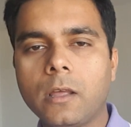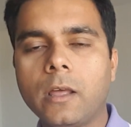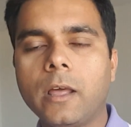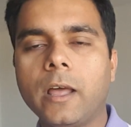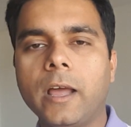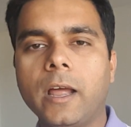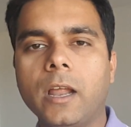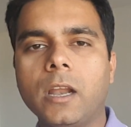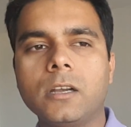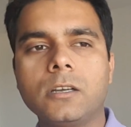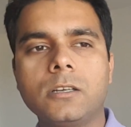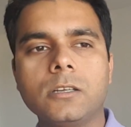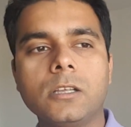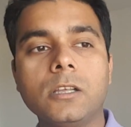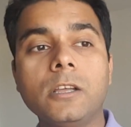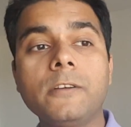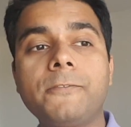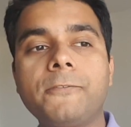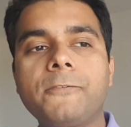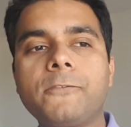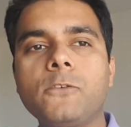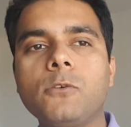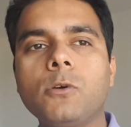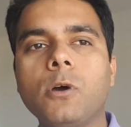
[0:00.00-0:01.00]
And
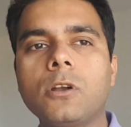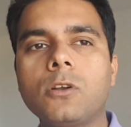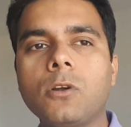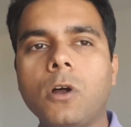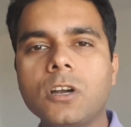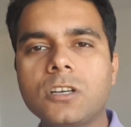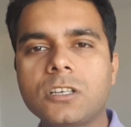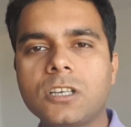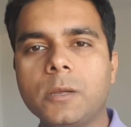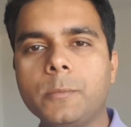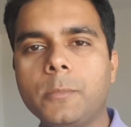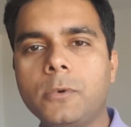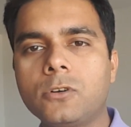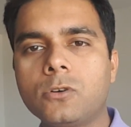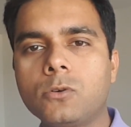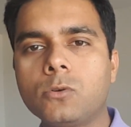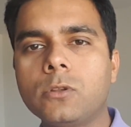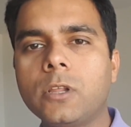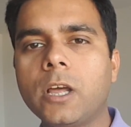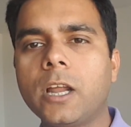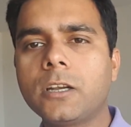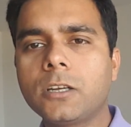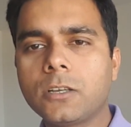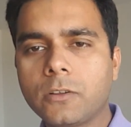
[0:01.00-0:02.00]
if you are not able to do
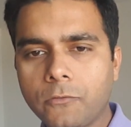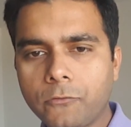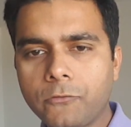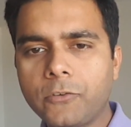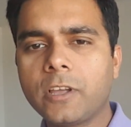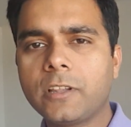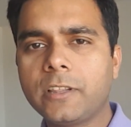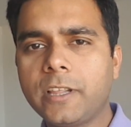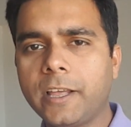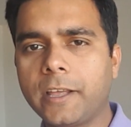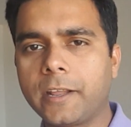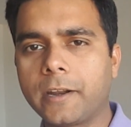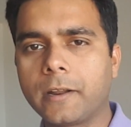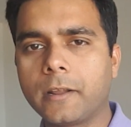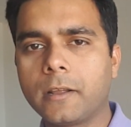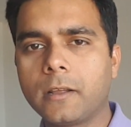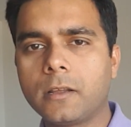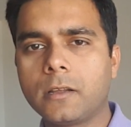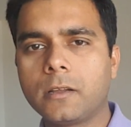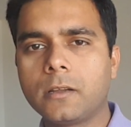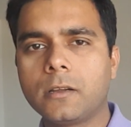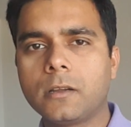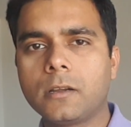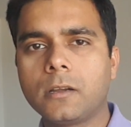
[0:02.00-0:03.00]
that, we are there.
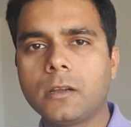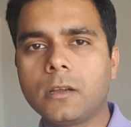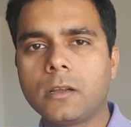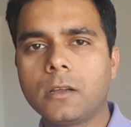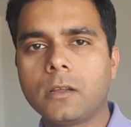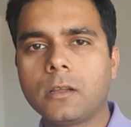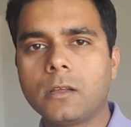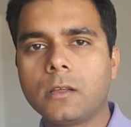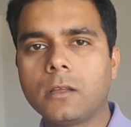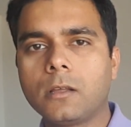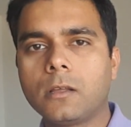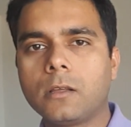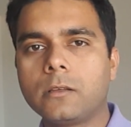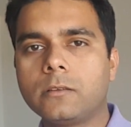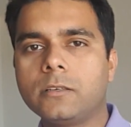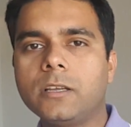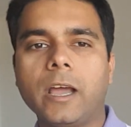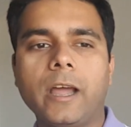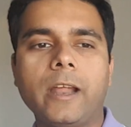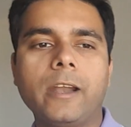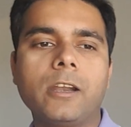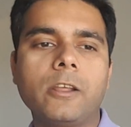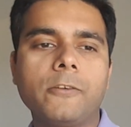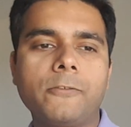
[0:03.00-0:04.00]

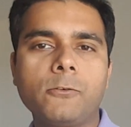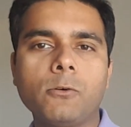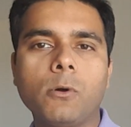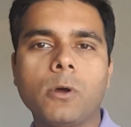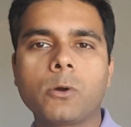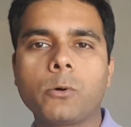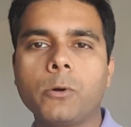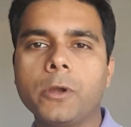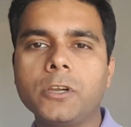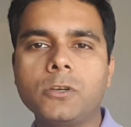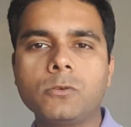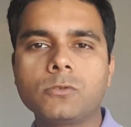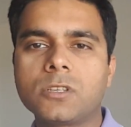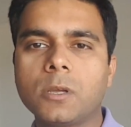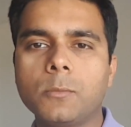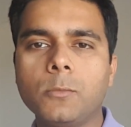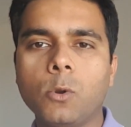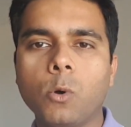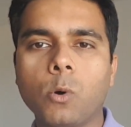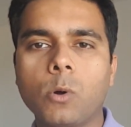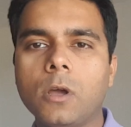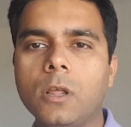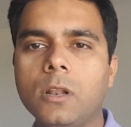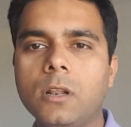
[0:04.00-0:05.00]
Yeah, and if you are going to
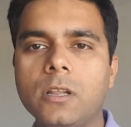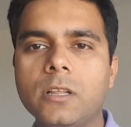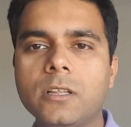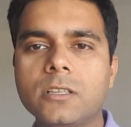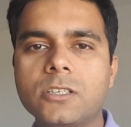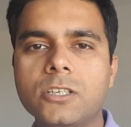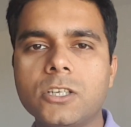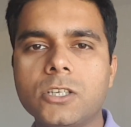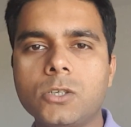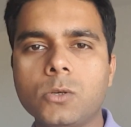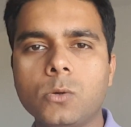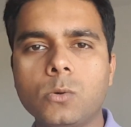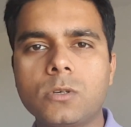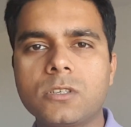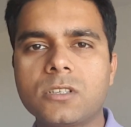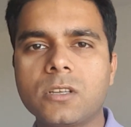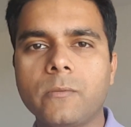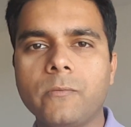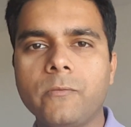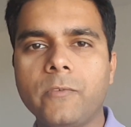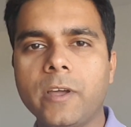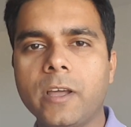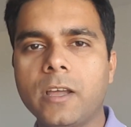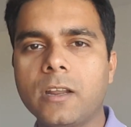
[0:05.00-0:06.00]
some local institute
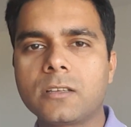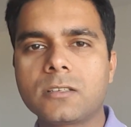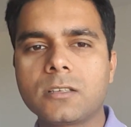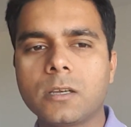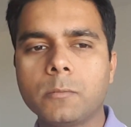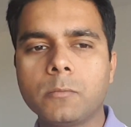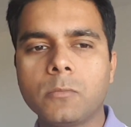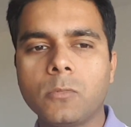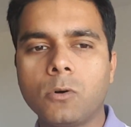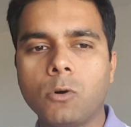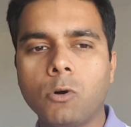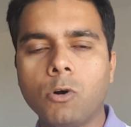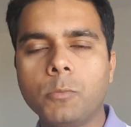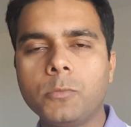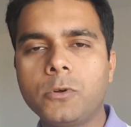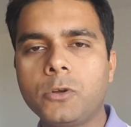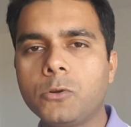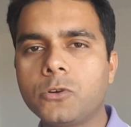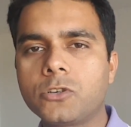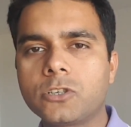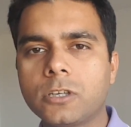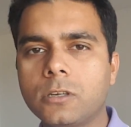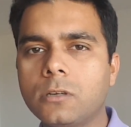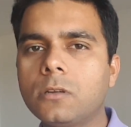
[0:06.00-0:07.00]
somewhere, some home
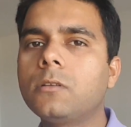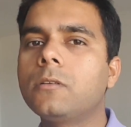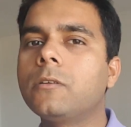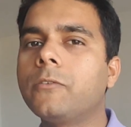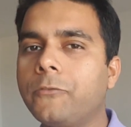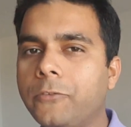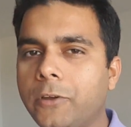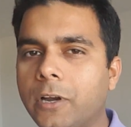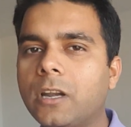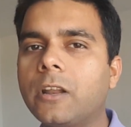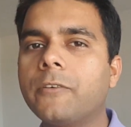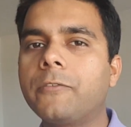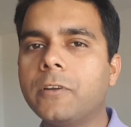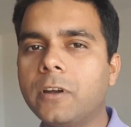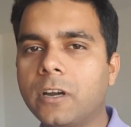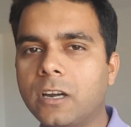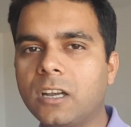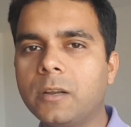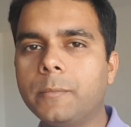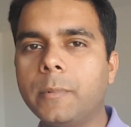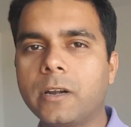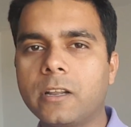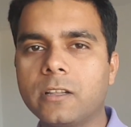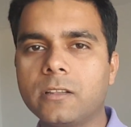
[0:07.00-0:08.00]
tuition, we are
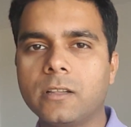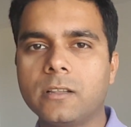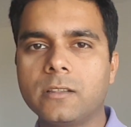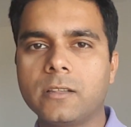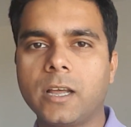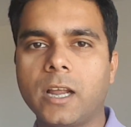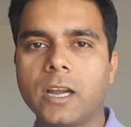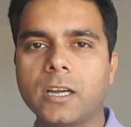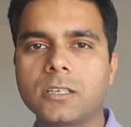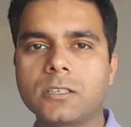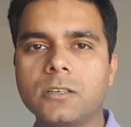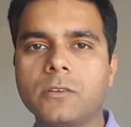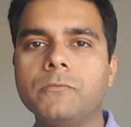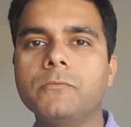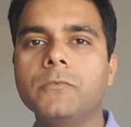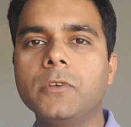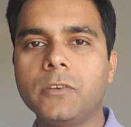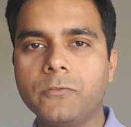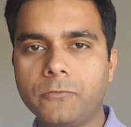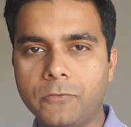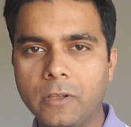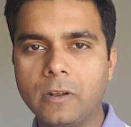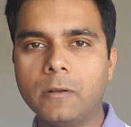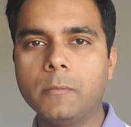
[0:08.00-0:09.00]
definitely better than that.
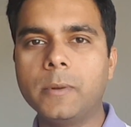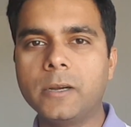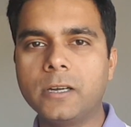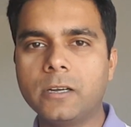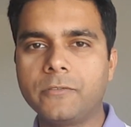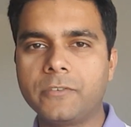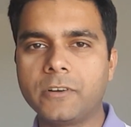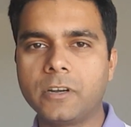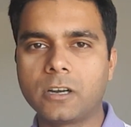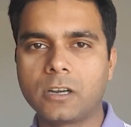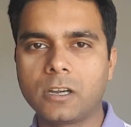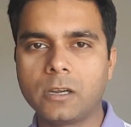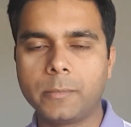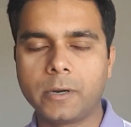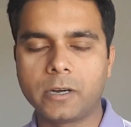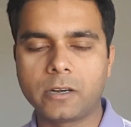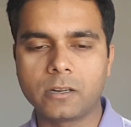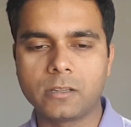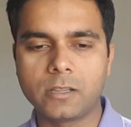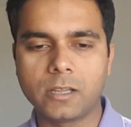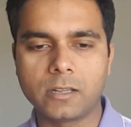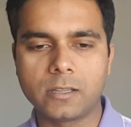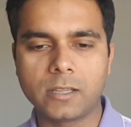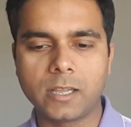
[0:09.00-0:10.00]
We will be definitely
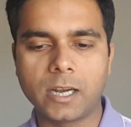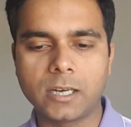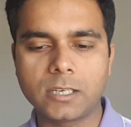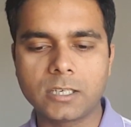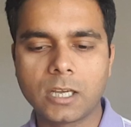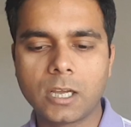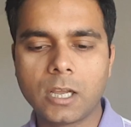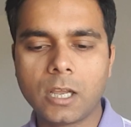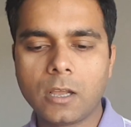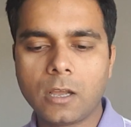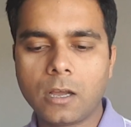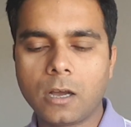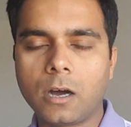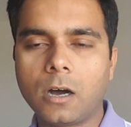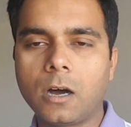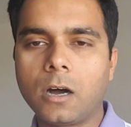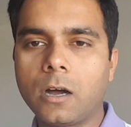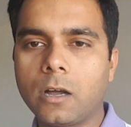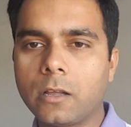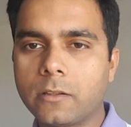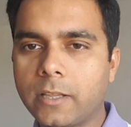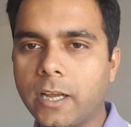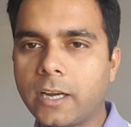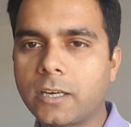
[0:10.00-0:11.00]
better than that.
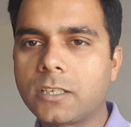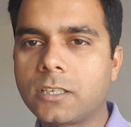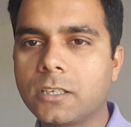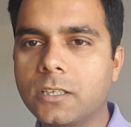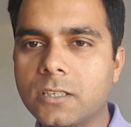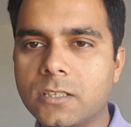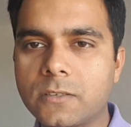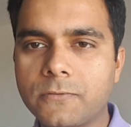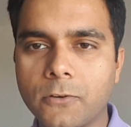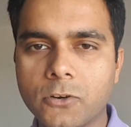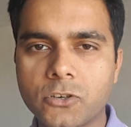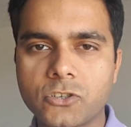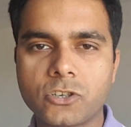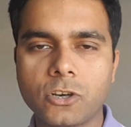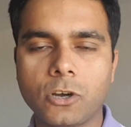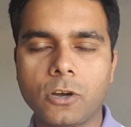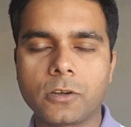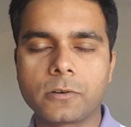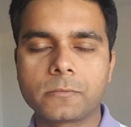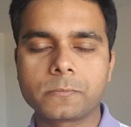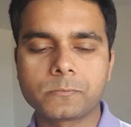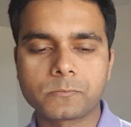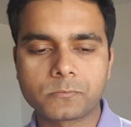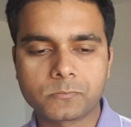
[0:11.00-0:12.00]
That is for
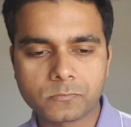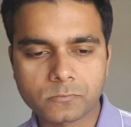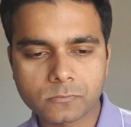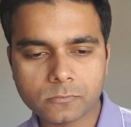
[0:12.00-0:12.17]
sure.